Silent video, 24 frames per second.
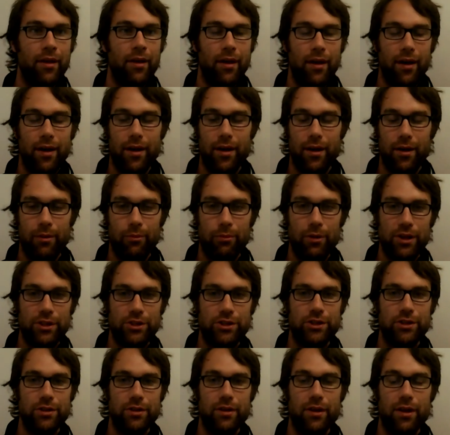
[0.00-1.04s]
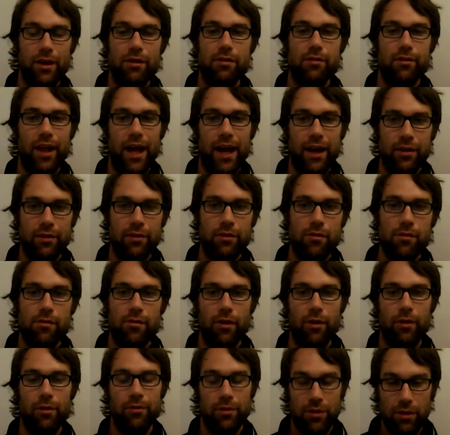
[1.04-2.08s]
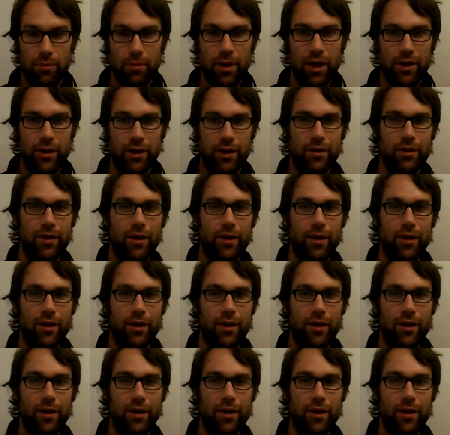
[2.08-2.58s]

uh, which is Latin, so you may not